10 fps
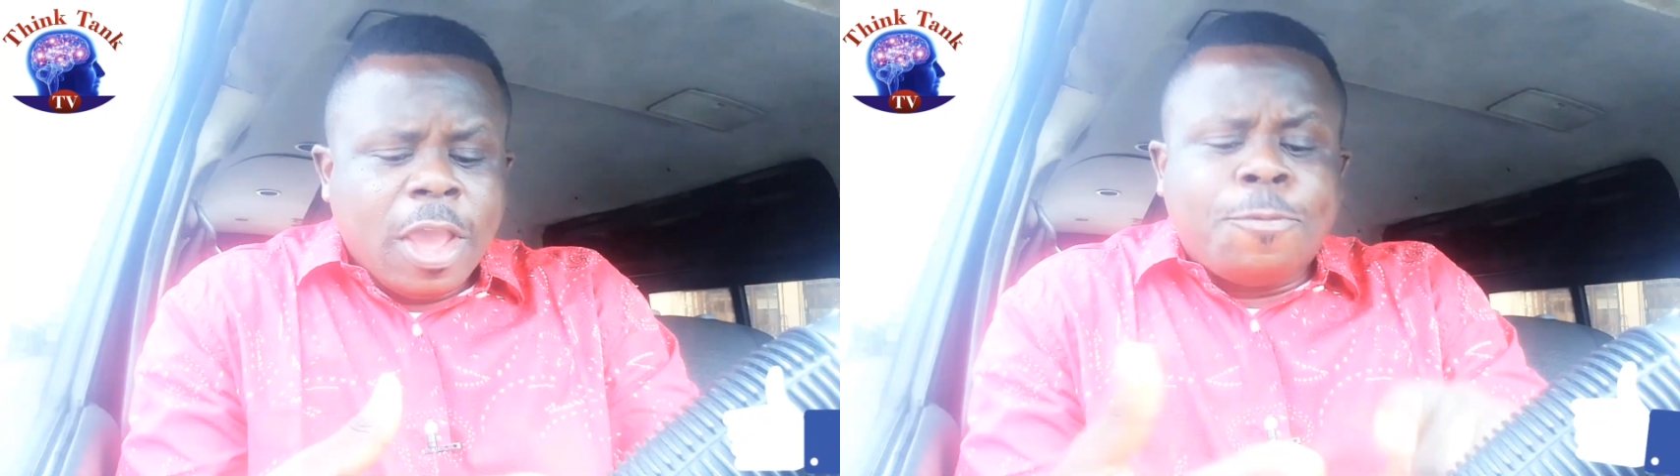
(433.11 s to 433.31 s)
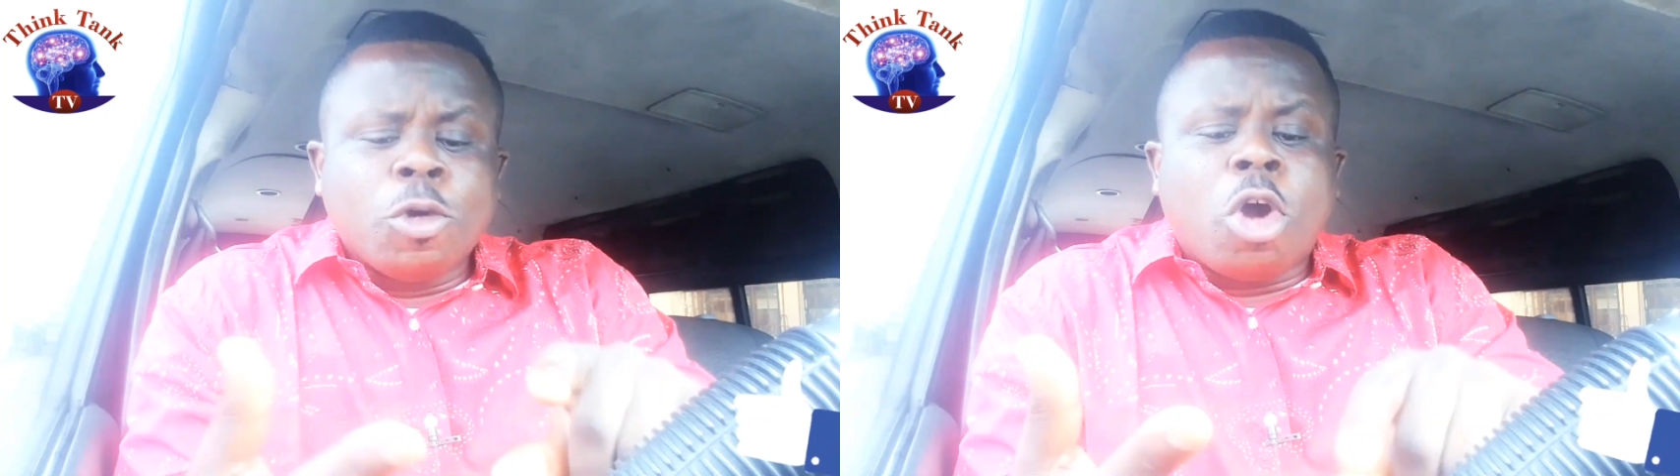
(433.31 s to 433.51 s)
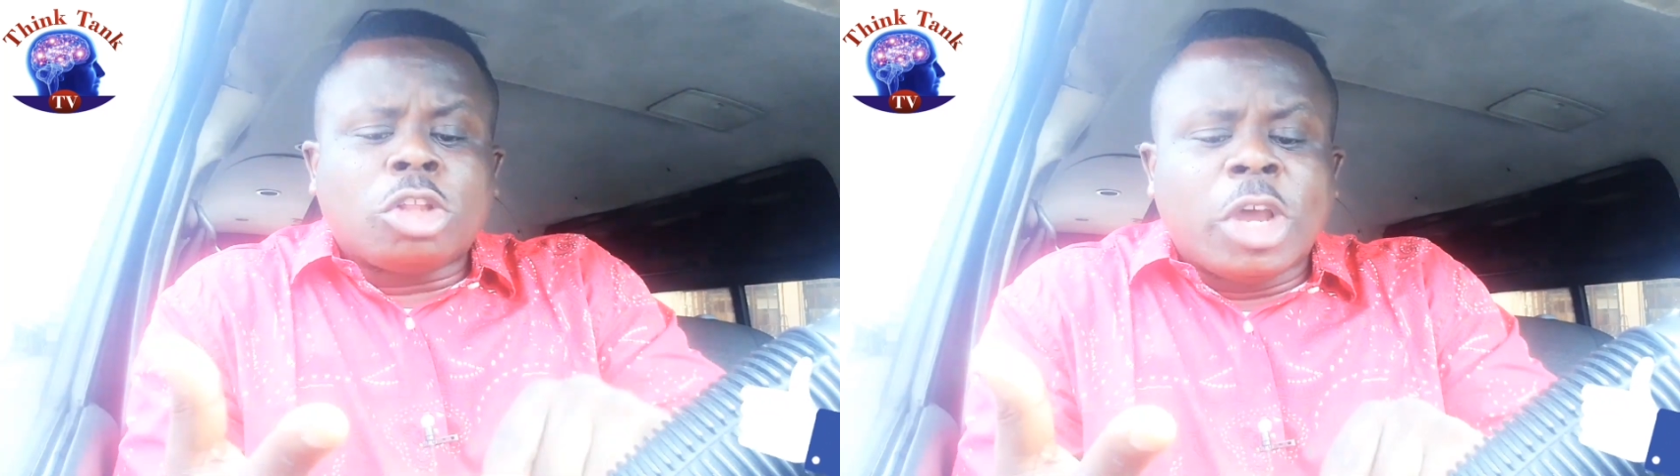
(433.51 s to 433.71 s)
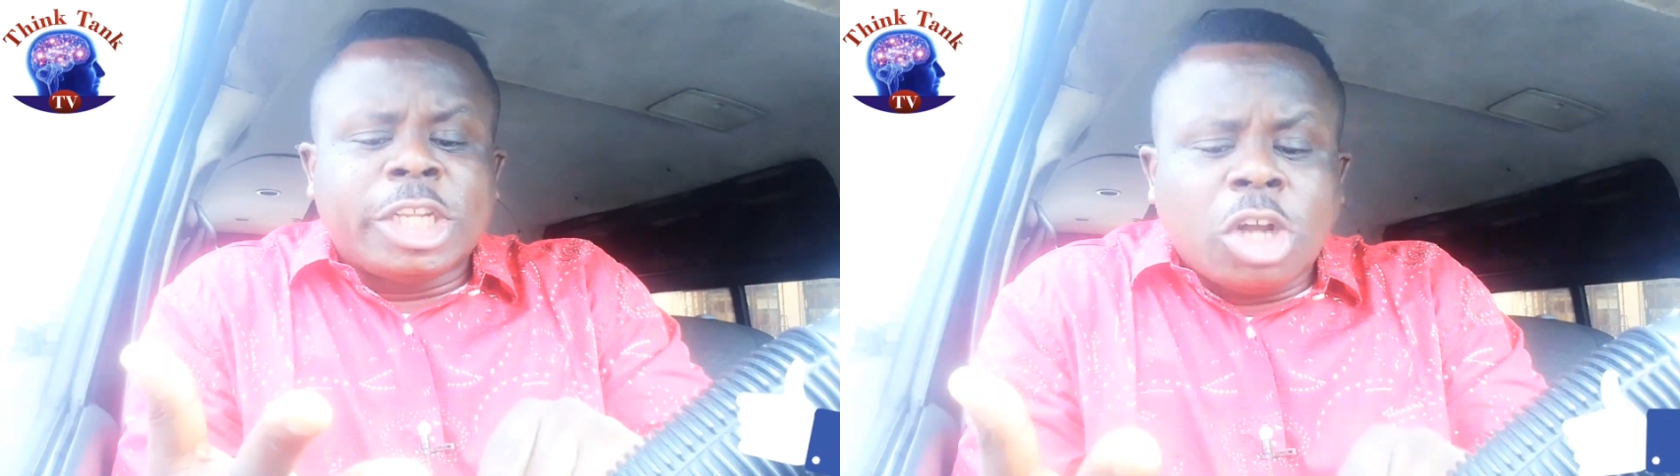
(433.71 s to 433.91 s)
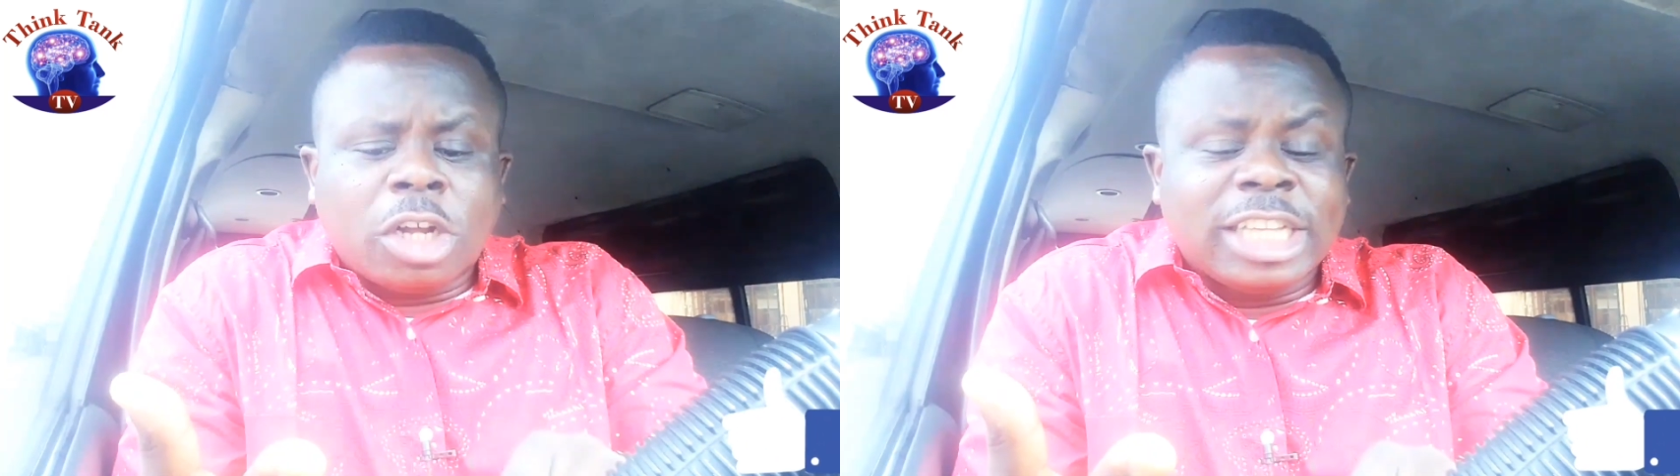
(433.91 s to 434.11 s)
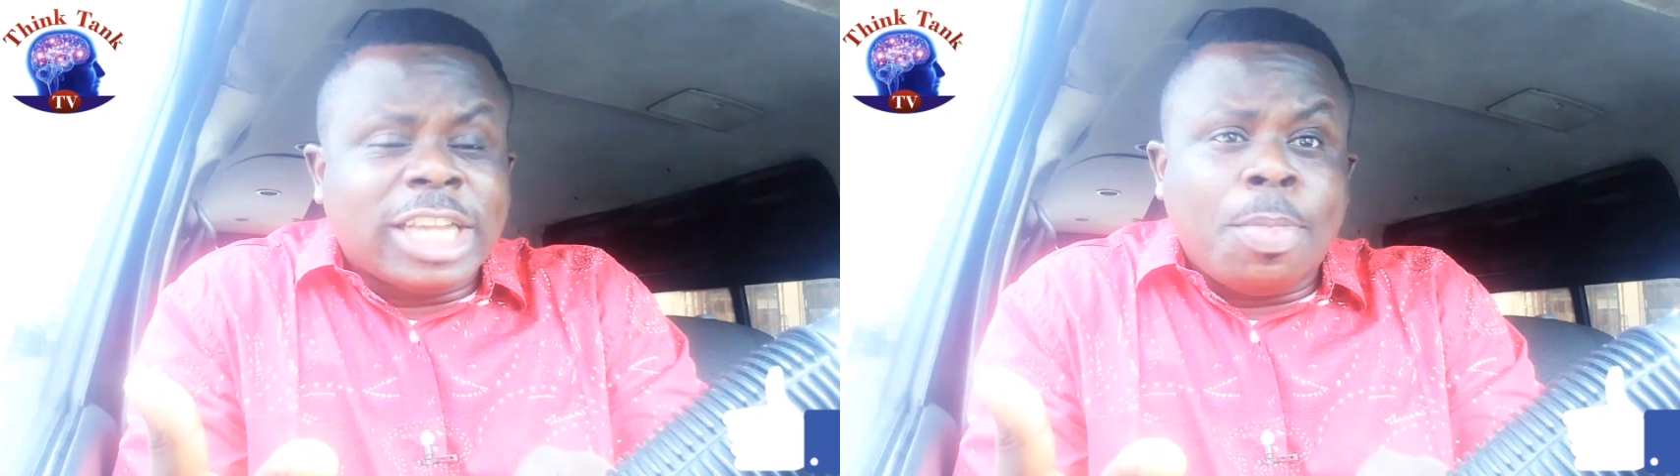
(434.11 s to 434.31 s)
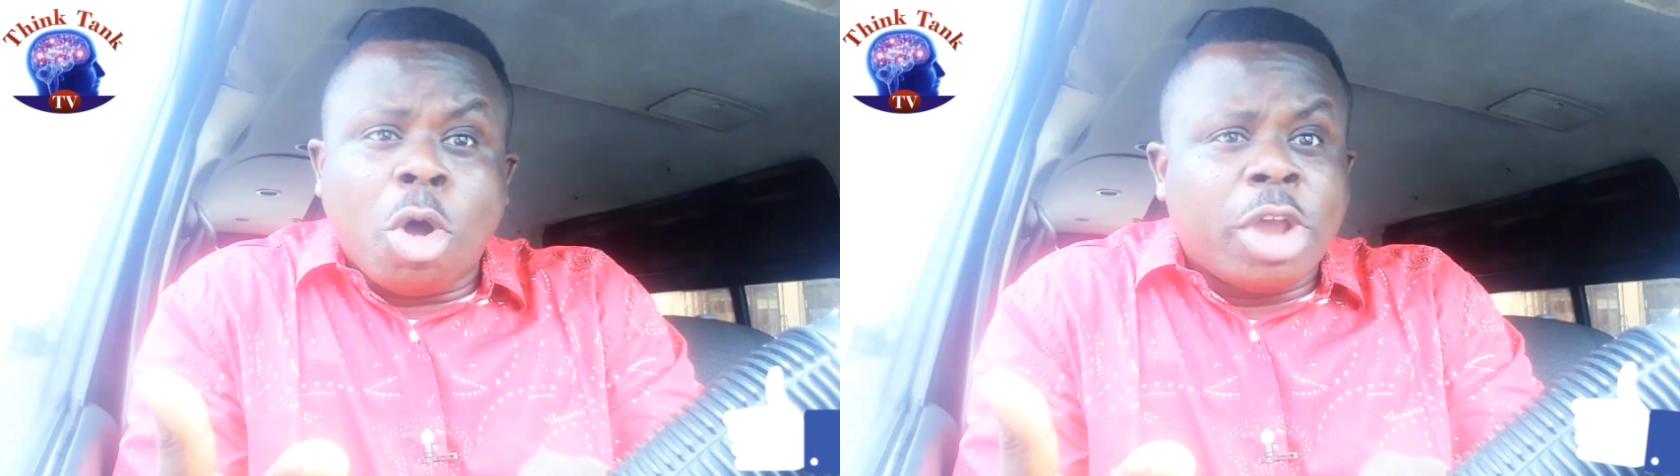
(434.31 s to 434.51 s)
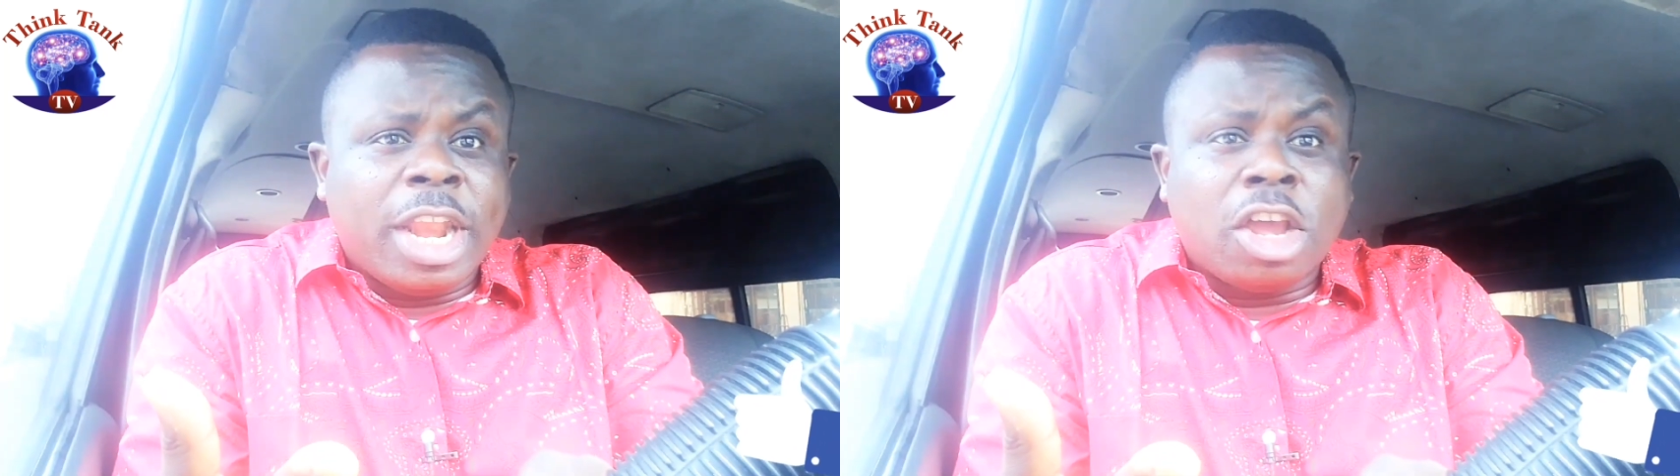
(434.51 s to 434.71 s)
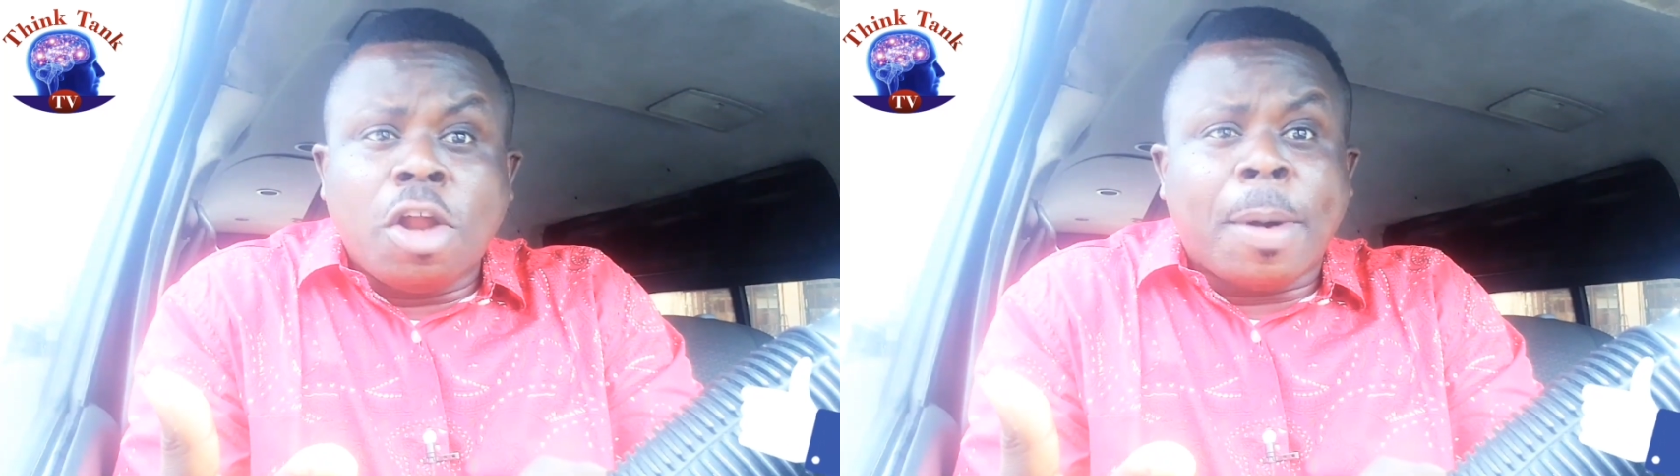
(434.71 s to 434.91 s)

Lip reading: If you go to a church and say, I'm not going again,